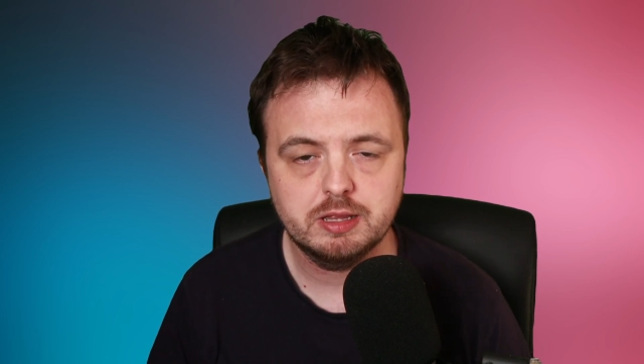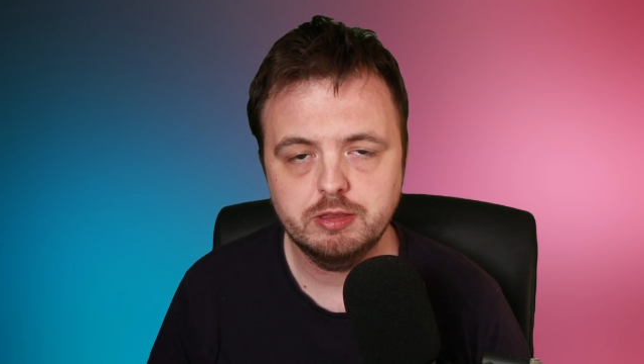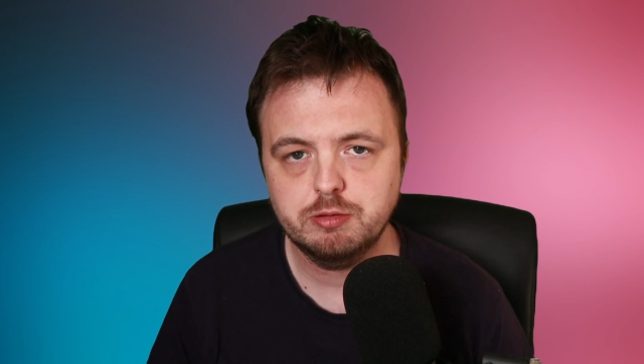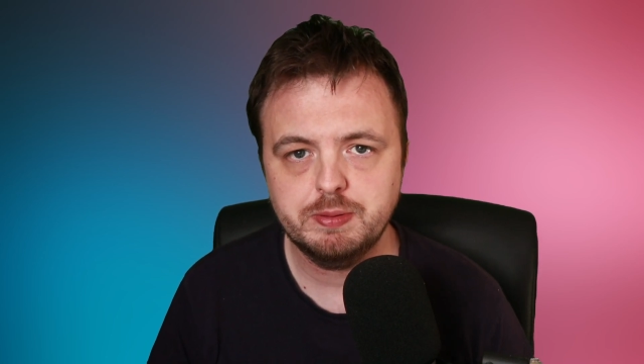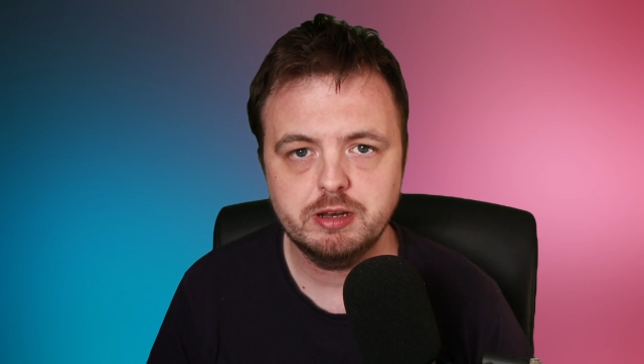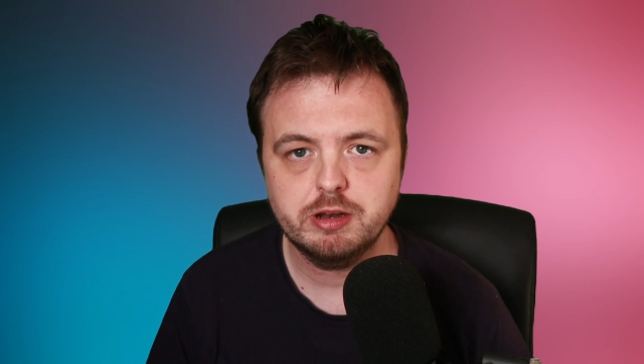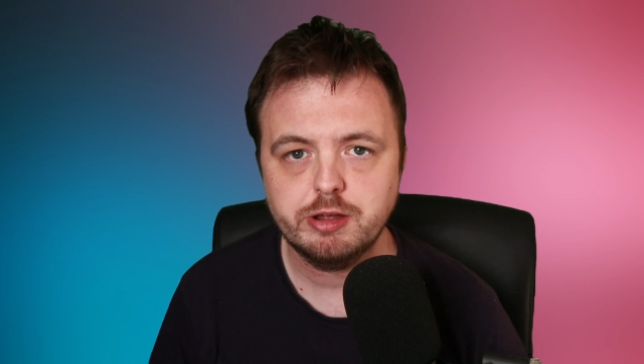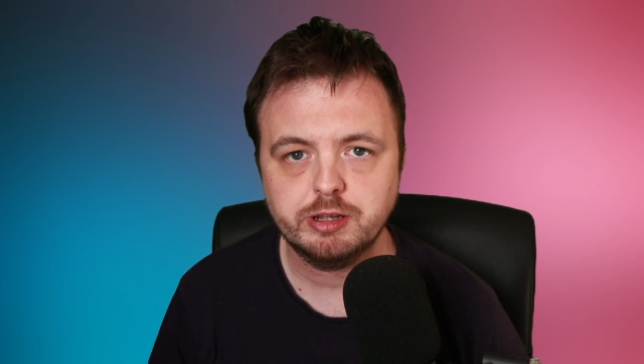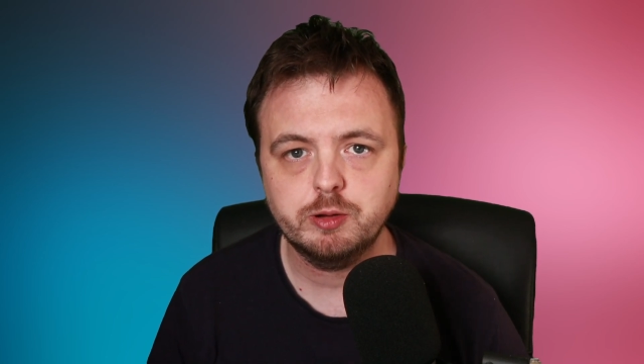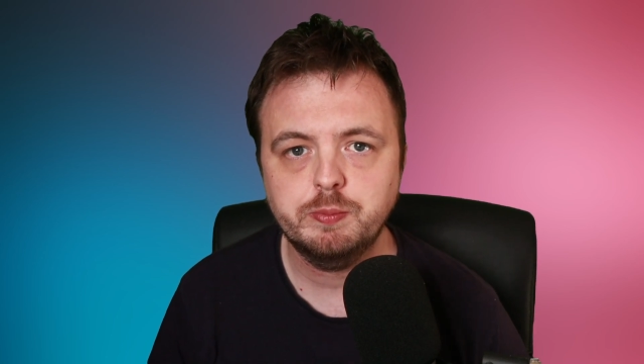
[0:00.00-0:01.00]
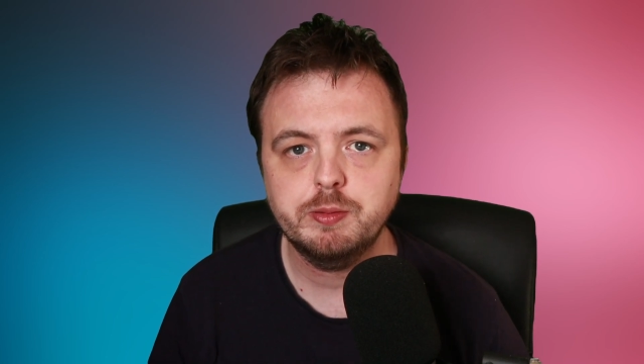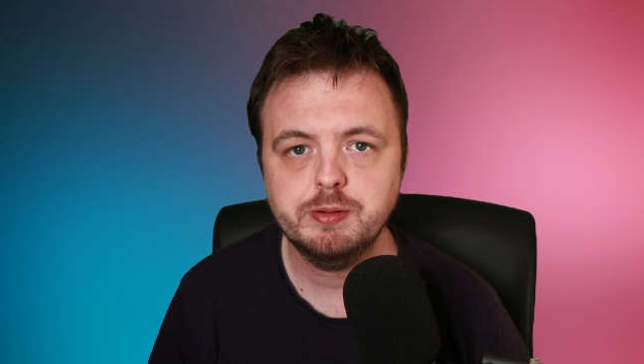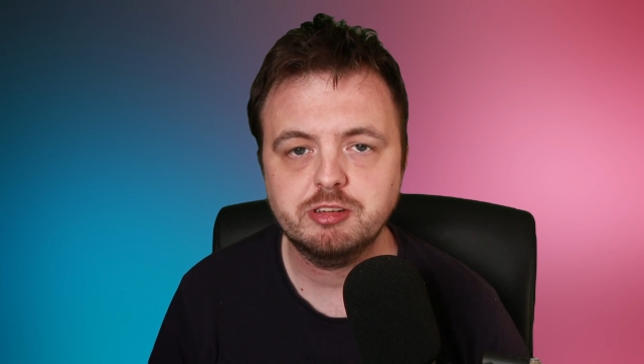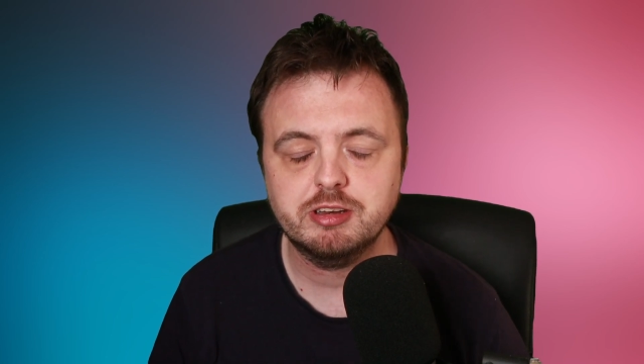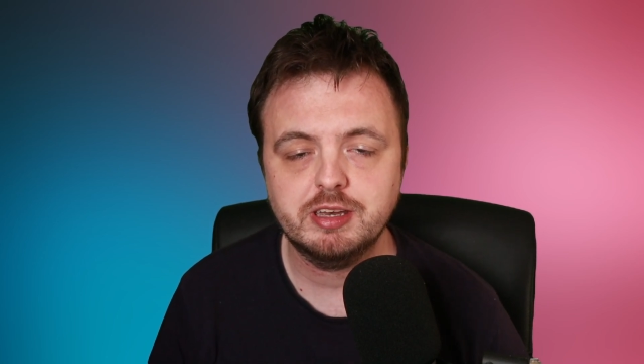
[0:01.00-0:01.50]
There's been an article
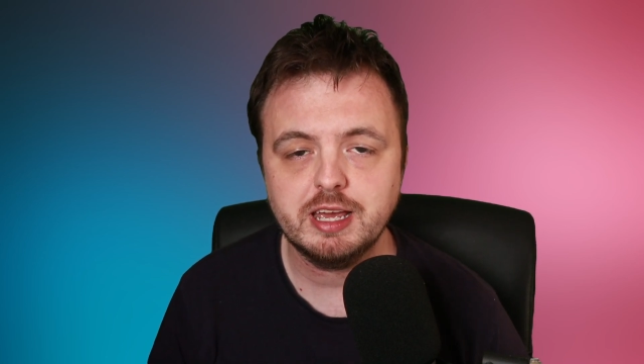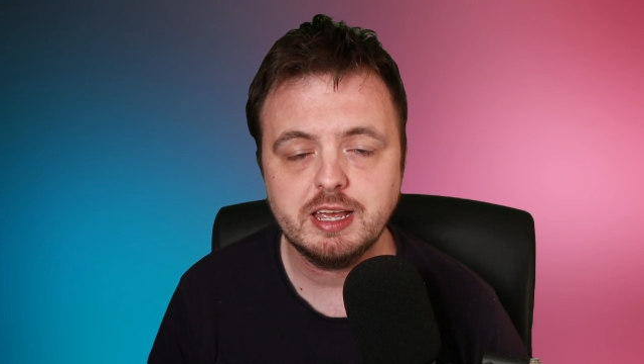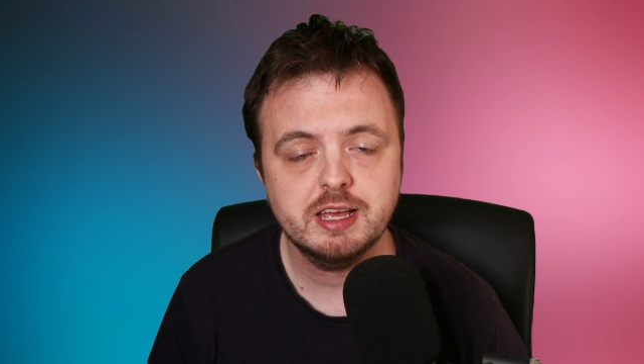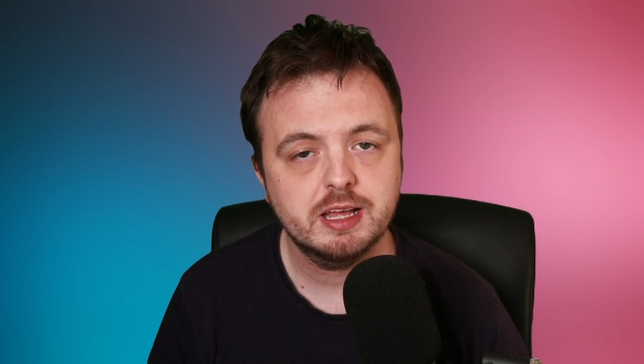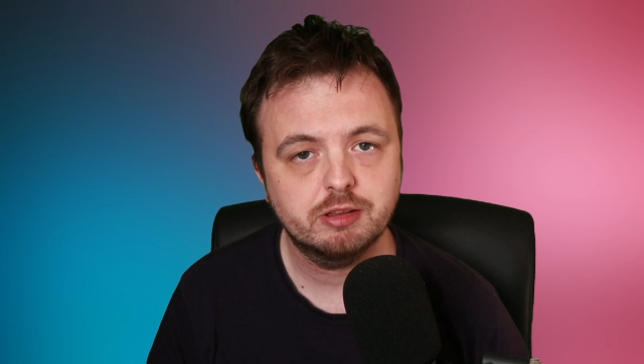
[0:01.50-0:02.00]
published today,